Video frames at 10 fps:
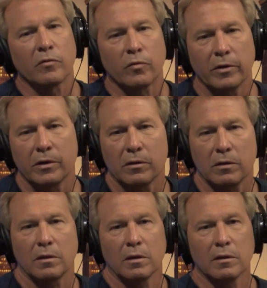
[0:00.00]

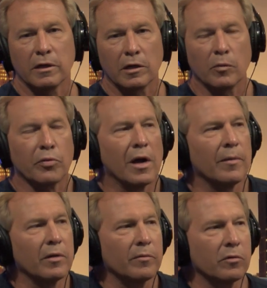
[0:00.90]
real little
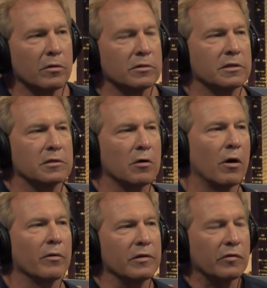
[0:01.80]
problem, or is this
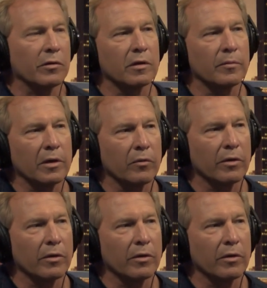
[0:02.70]
always going to be